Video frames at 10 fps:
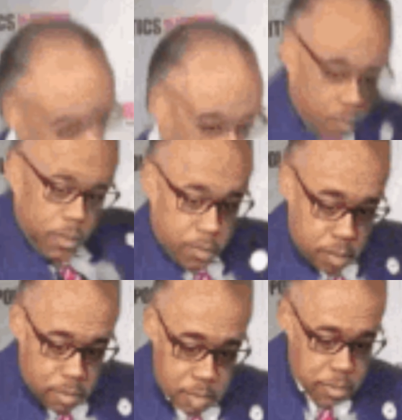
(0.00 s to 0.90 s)
young black
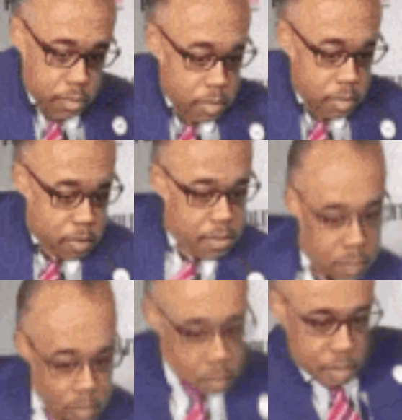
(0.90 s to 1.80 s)
man is
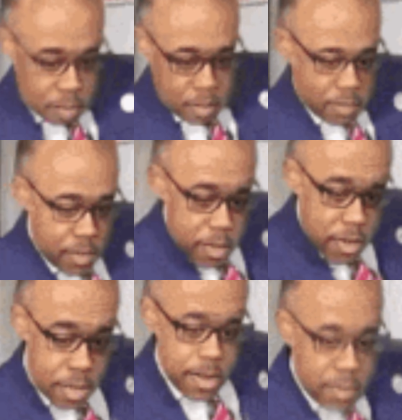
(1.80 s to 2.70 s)
a
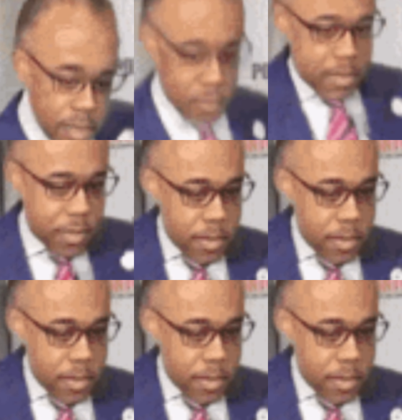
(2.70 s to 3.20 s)
pilot.